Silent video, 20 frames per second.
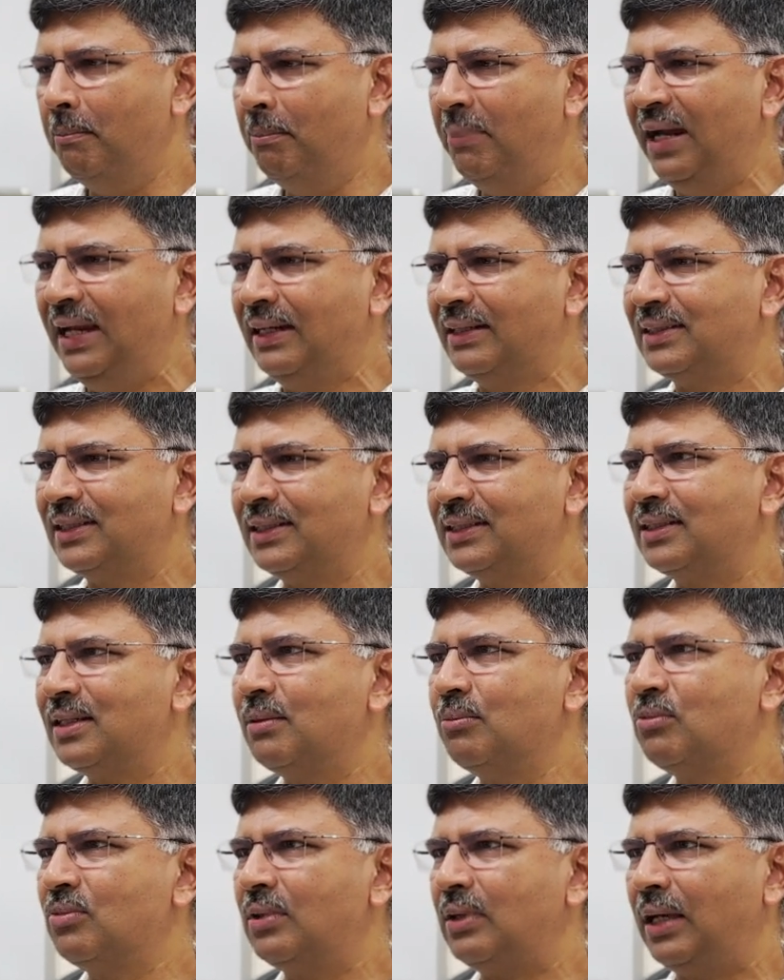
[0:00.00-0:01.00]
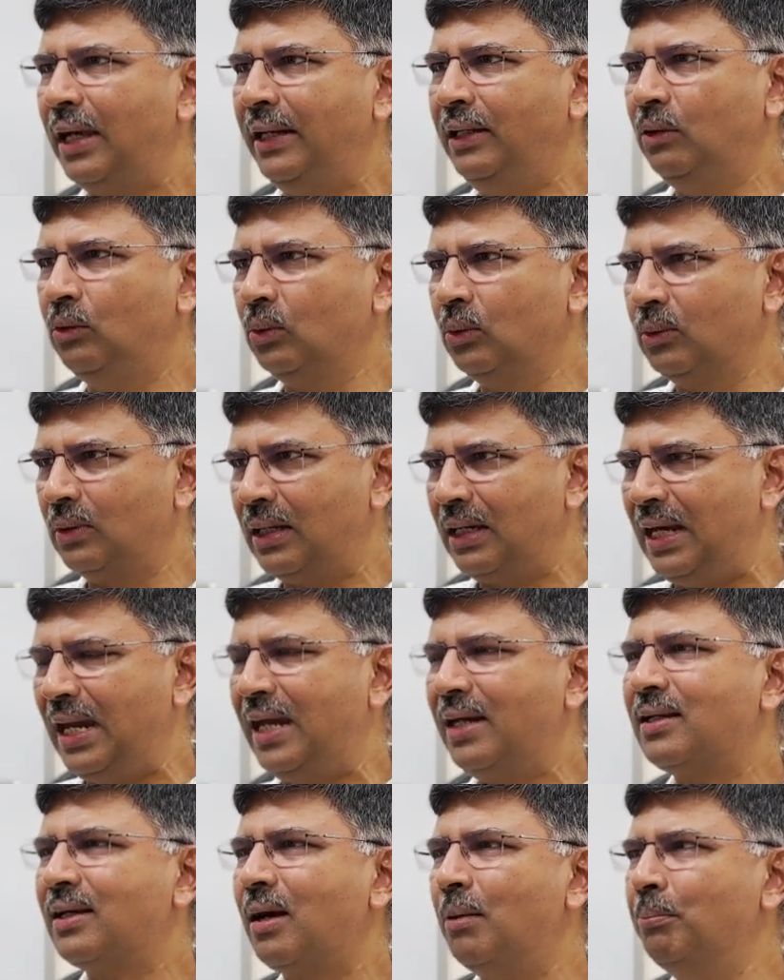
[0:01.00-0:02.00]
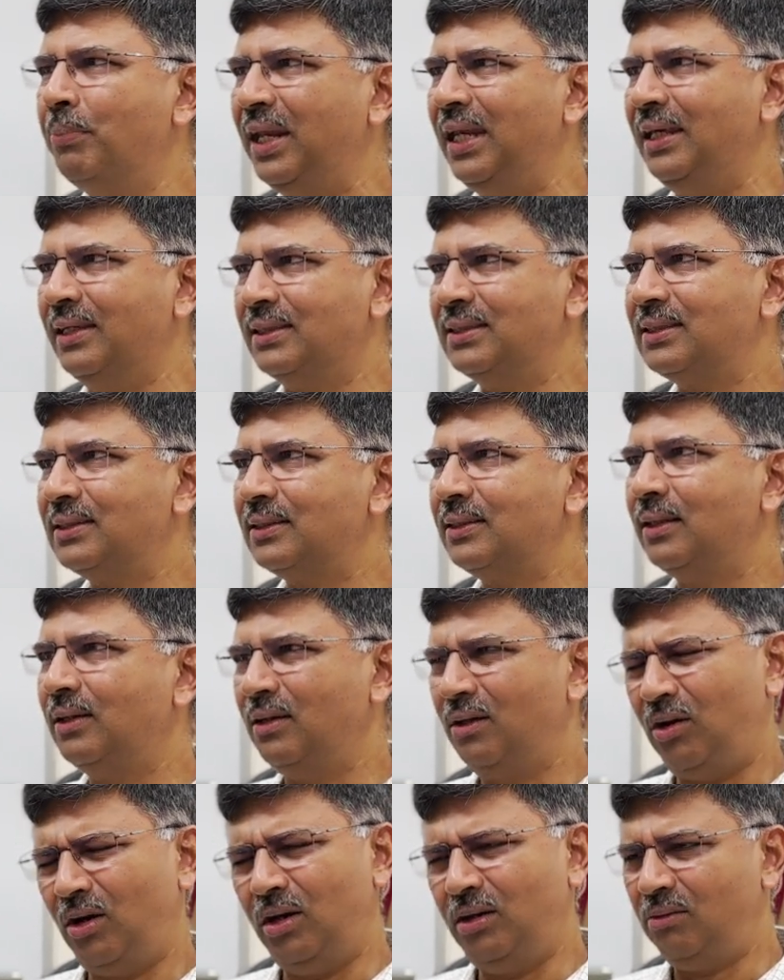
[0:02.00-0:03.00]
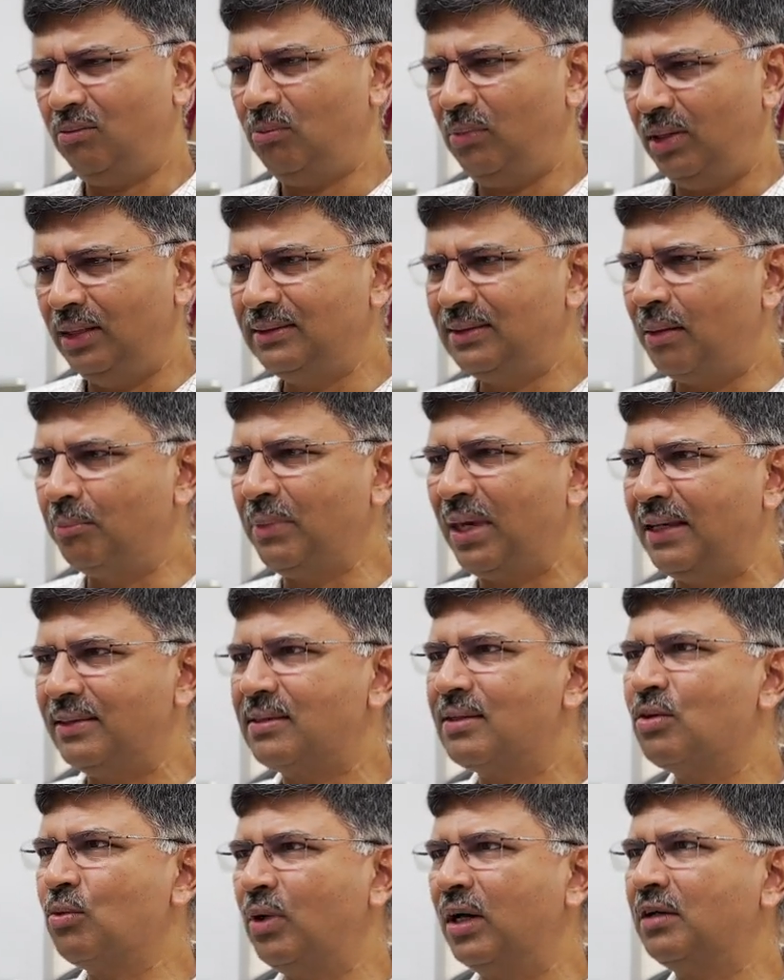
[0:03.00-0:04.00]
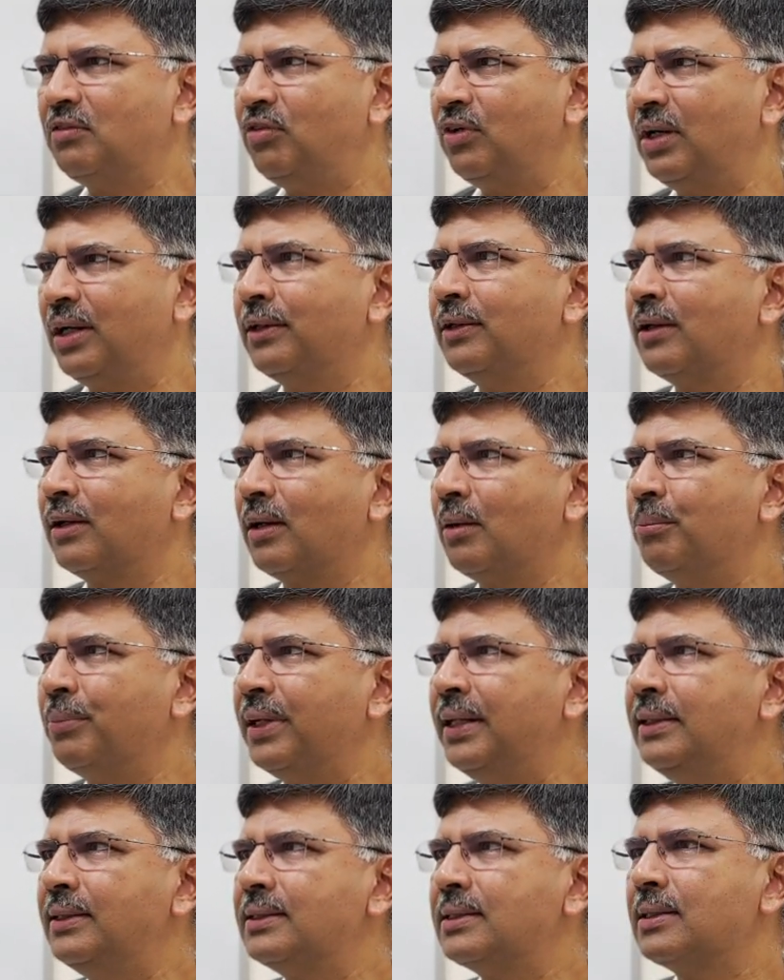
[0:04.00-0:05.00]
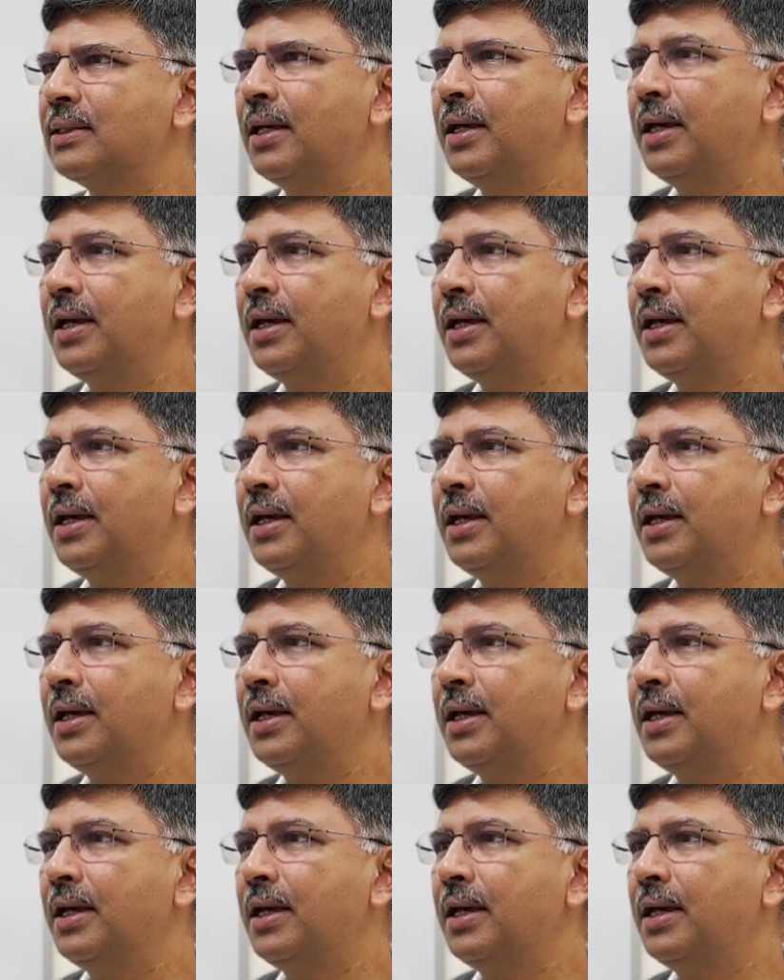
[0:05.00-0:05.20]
build systems and to create companies, or in some cases work for other companies.